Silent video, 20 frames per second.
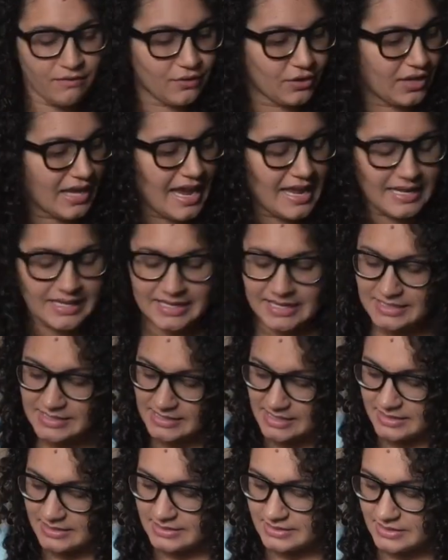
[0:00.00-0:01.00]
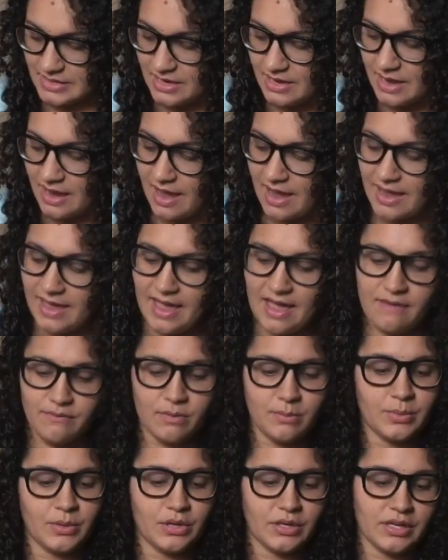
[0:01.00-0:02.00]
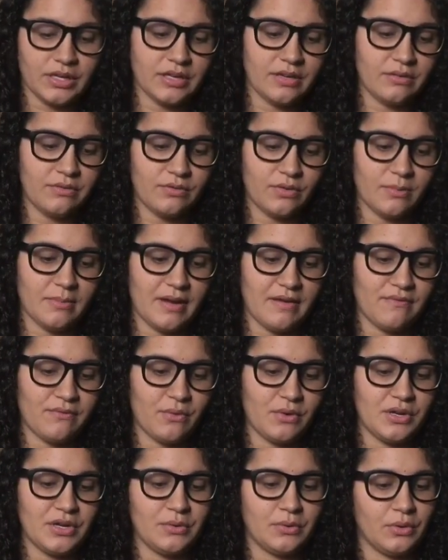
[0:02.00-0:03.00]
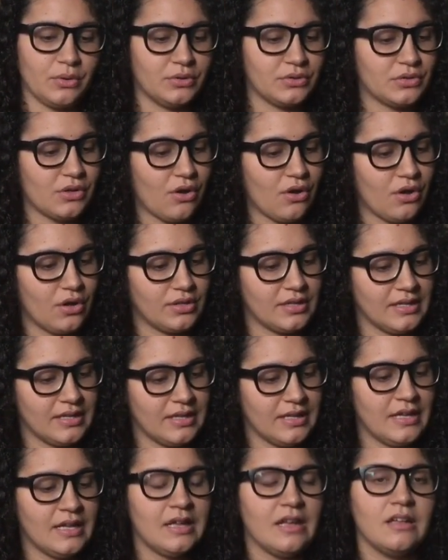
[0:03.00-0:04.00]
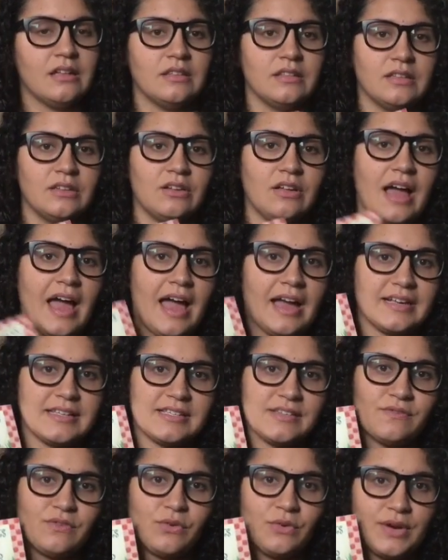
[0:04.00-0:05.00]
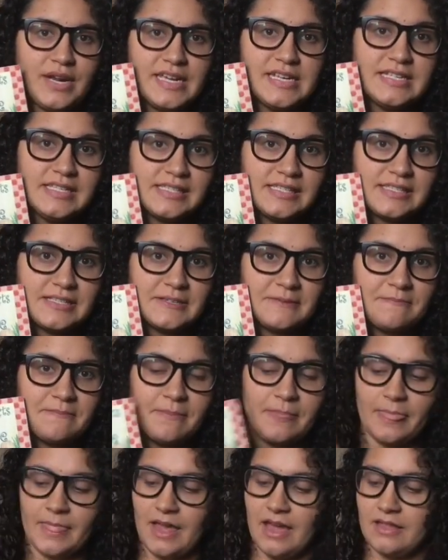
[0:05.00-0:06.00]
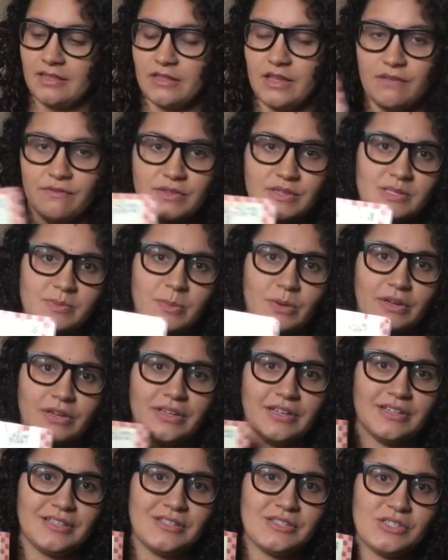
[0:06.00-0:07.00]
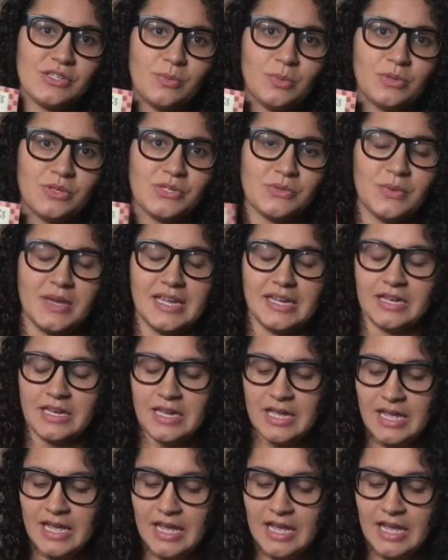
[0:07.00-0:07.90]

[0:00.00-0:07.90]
For Catechesis, I have a book for my 4-year-old called Little Acts of Grace. Love this book. It's super sweet.